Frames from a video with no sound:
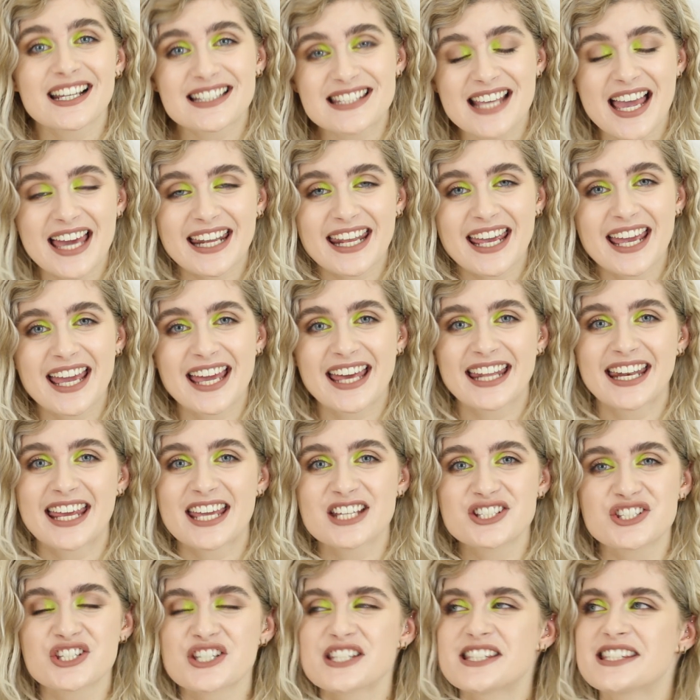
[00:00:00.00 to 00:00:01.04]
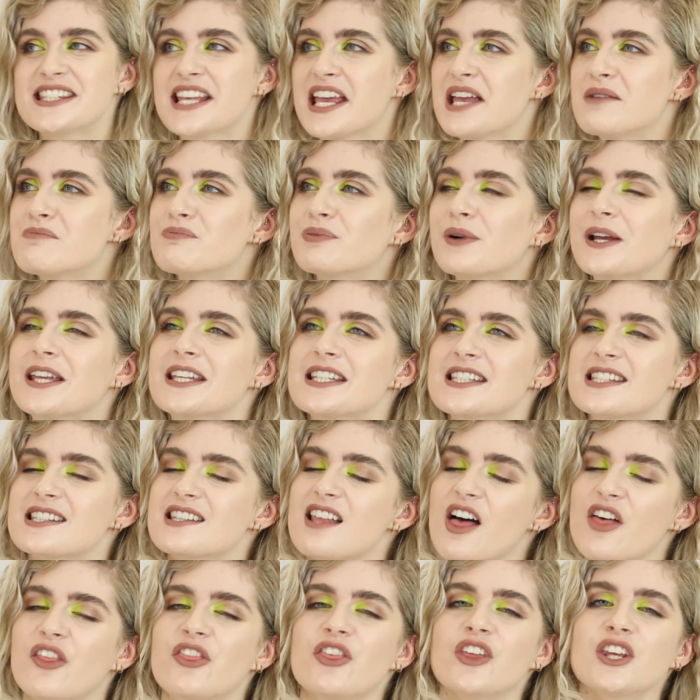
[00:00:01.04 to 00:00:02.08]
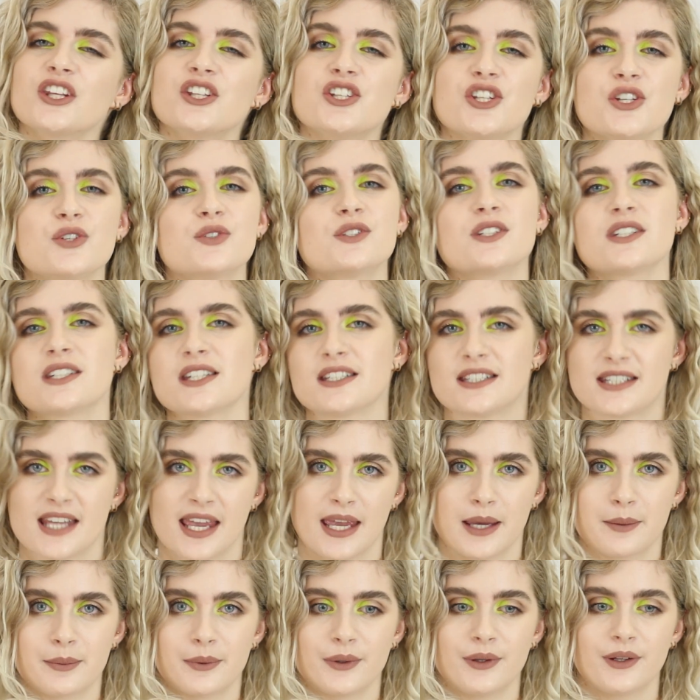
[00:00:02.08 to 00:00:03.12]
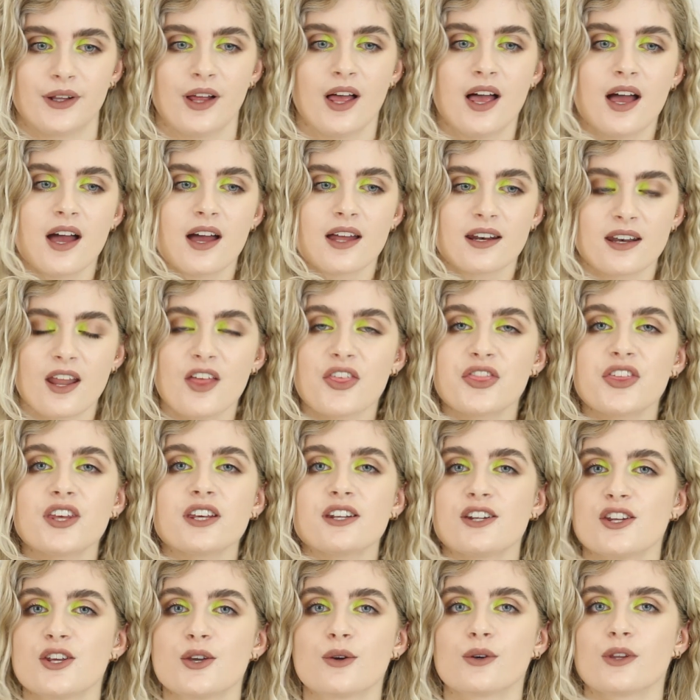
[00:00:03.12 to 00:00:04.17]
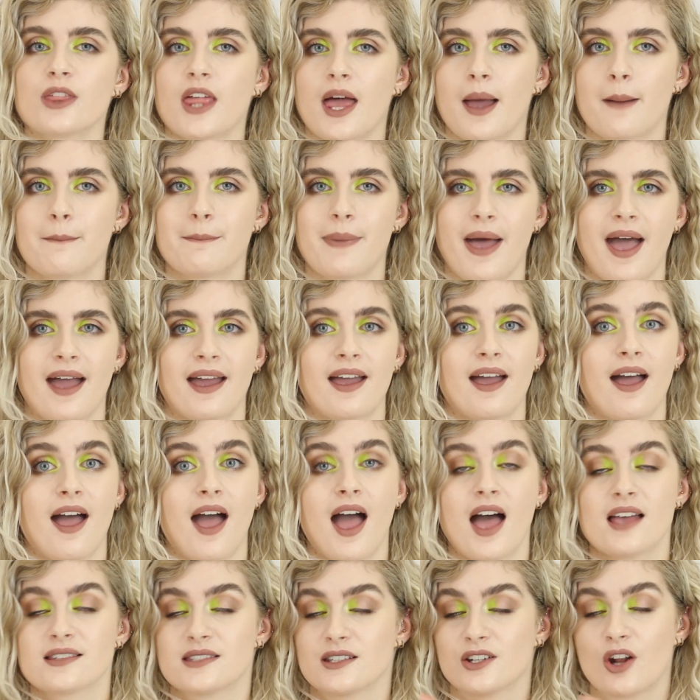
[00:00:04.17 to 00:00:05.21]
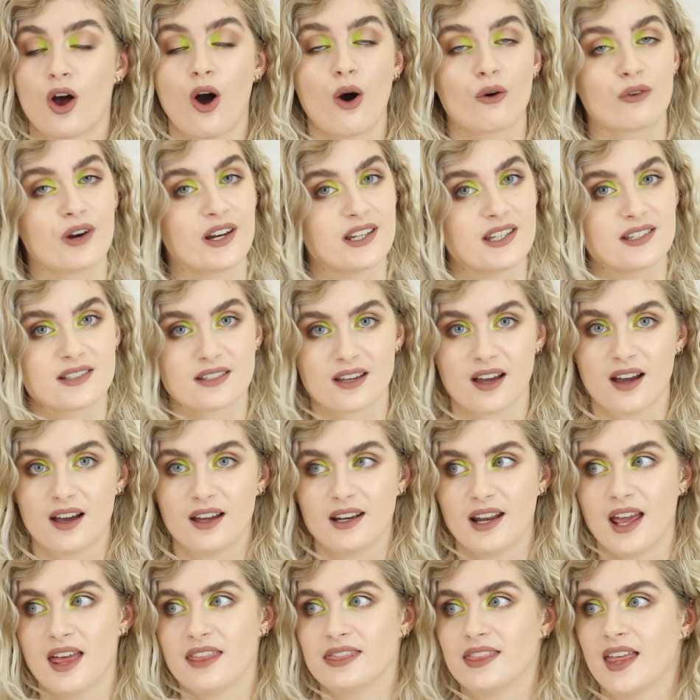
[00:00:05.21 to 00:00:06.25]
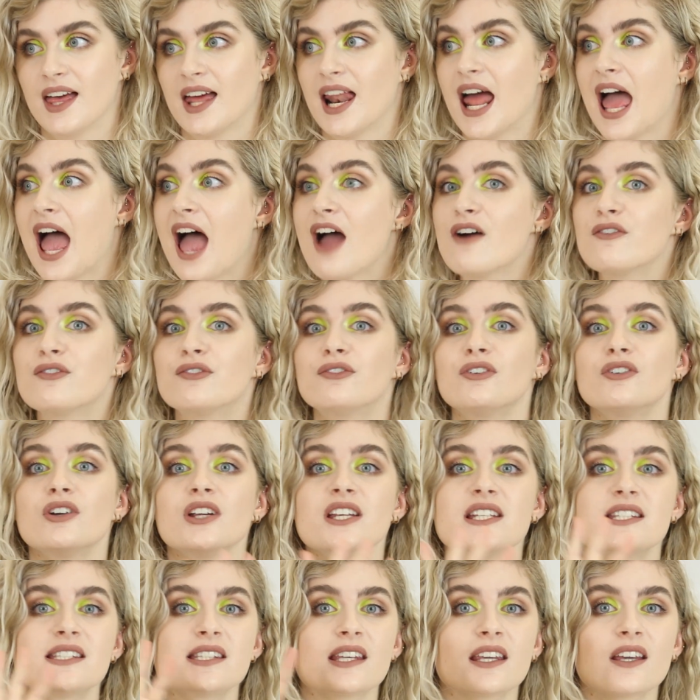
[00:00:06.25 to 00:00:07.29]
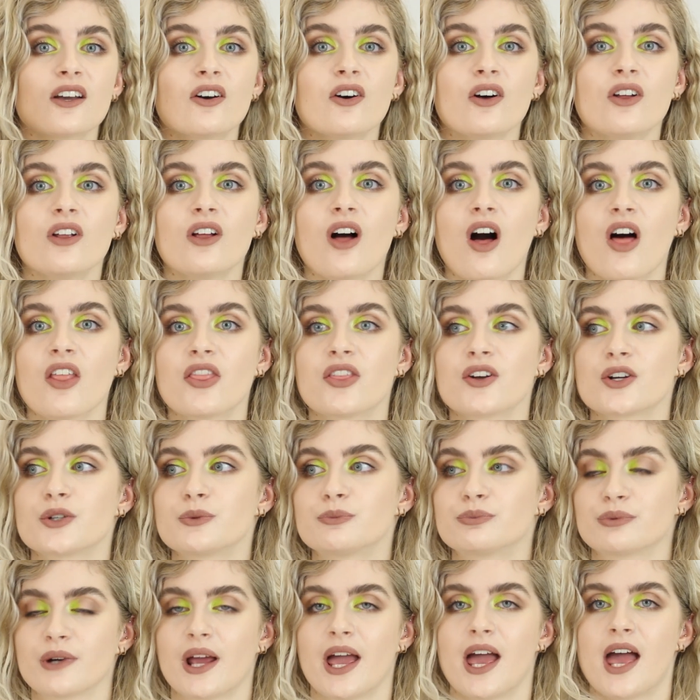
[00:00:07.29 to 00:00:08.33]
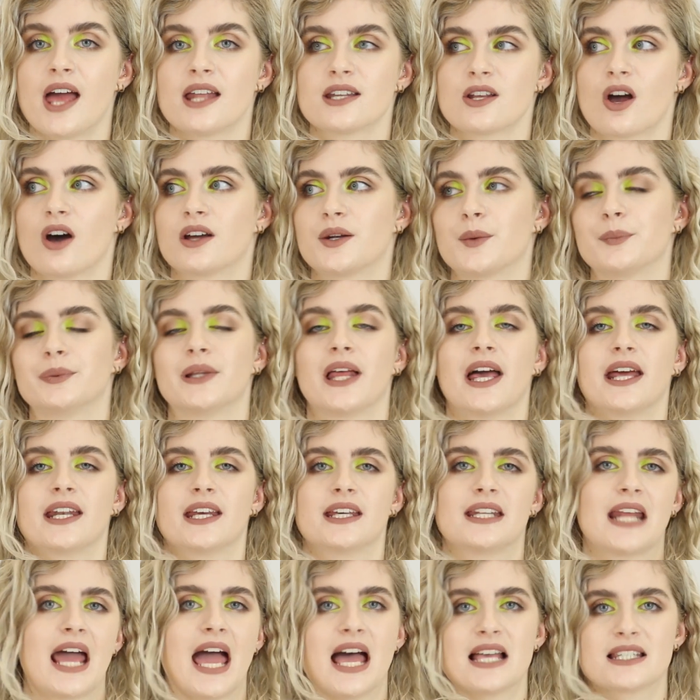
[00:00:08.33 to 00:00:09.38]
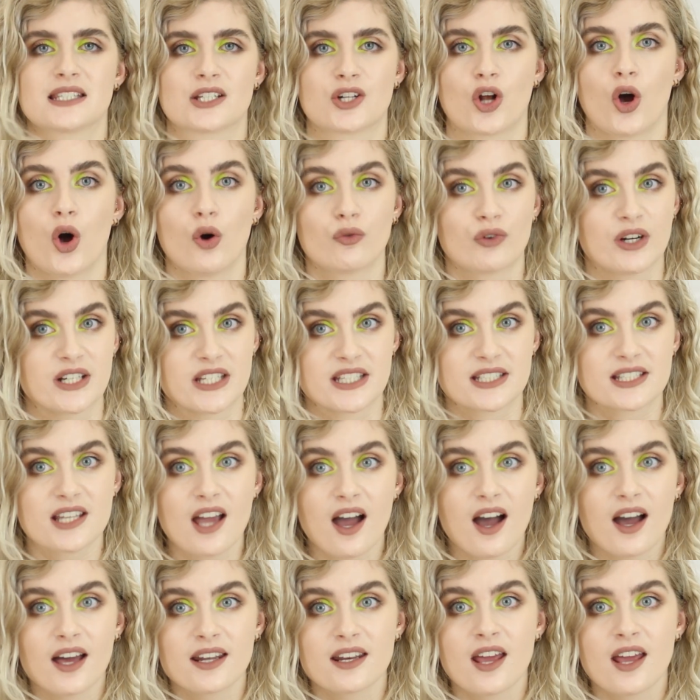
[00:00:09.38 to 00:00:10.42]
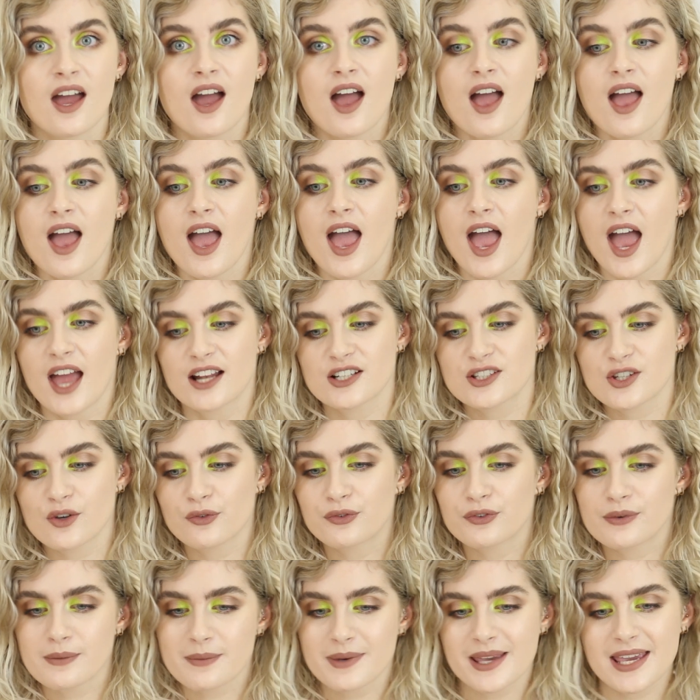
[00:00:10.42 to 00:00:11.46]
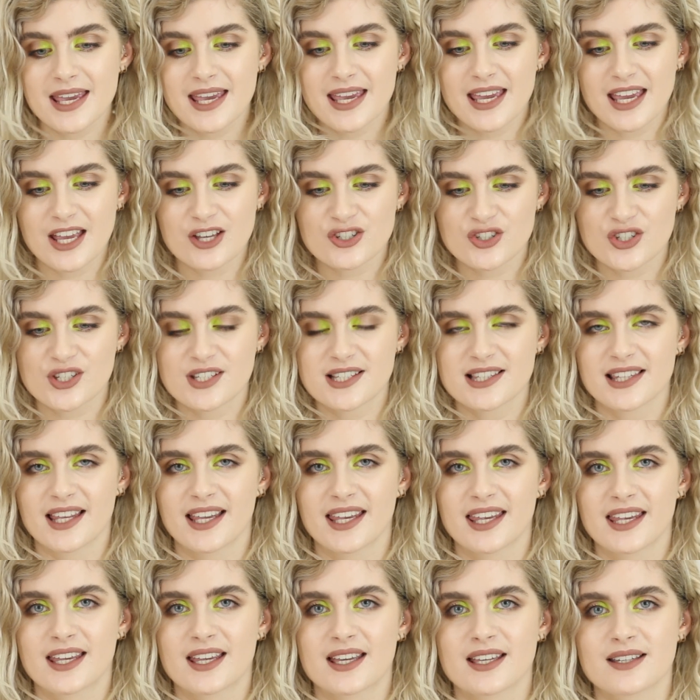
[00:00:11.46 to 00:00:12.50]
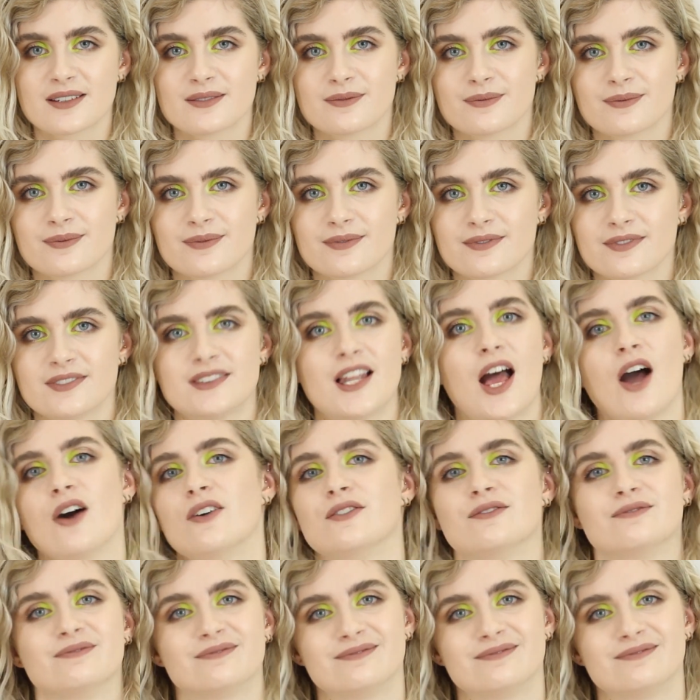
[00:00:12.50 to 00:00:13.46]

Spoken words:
looked at it? It's just, it brings nothing new to the table. Nothing new that Becca hasn't already done and that every single other brand on the planet hasn't already done. And so for me, it's just like, no.